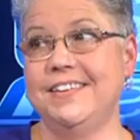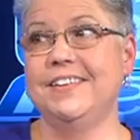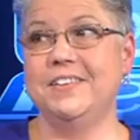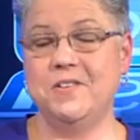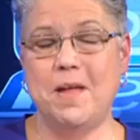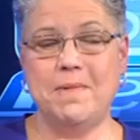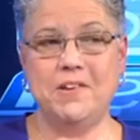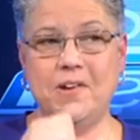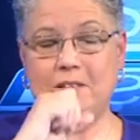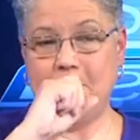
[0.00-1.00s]
Correct. They're not
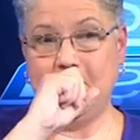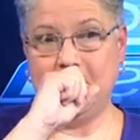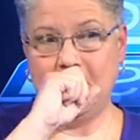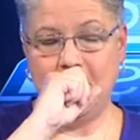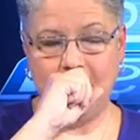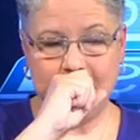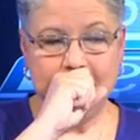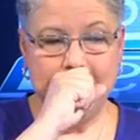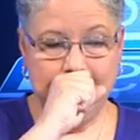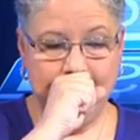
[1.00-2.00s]
being transparent at
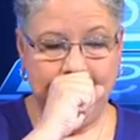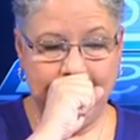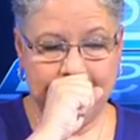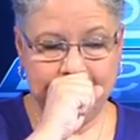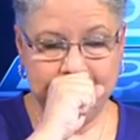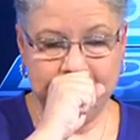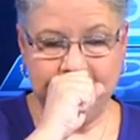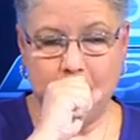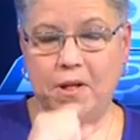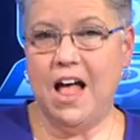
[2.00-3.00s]
all. And
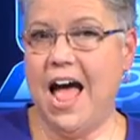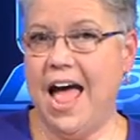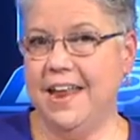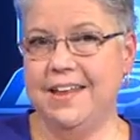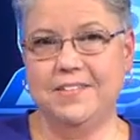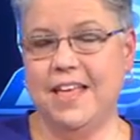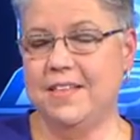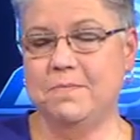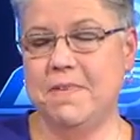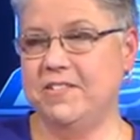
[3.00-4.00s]
they will hide as,
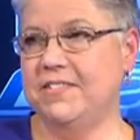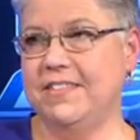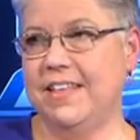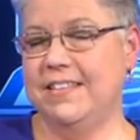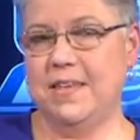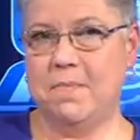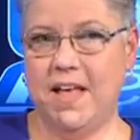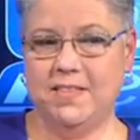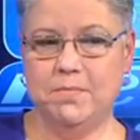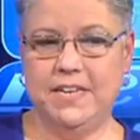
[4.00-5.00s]
as much as they
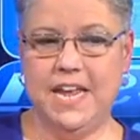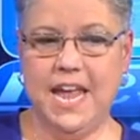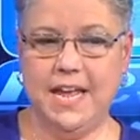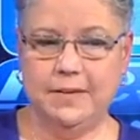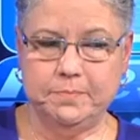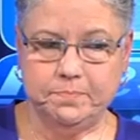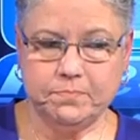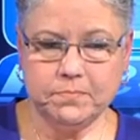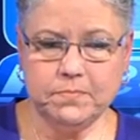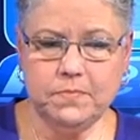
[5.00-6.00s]
possibly can.
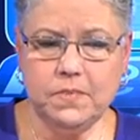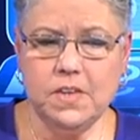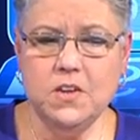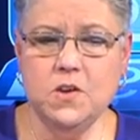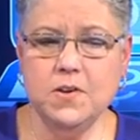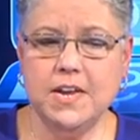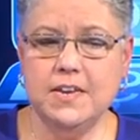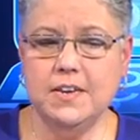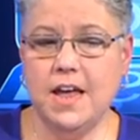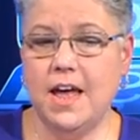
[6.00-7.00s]
You
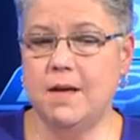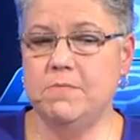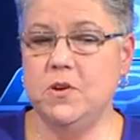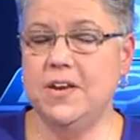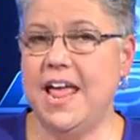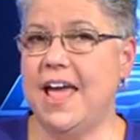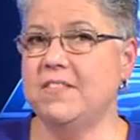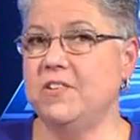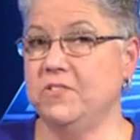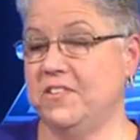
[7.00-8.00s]
can, um, you can
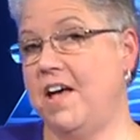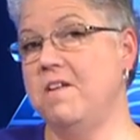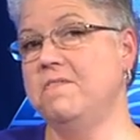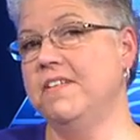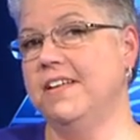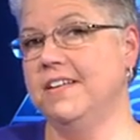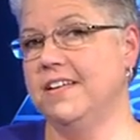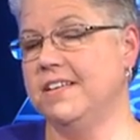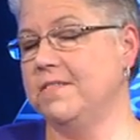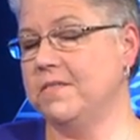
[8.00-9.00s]
ask yourself, uh,
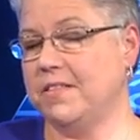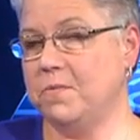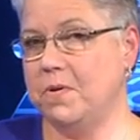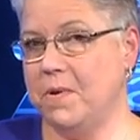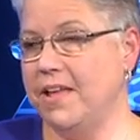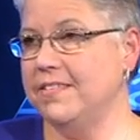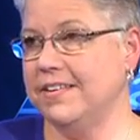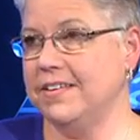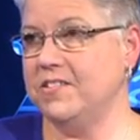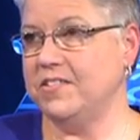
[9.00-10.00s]
that's one way, is
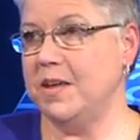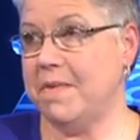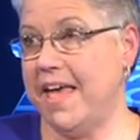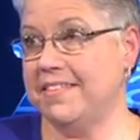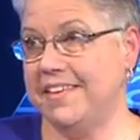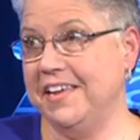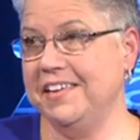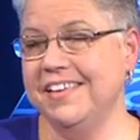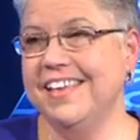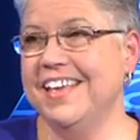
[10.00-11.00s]
to just keep asking.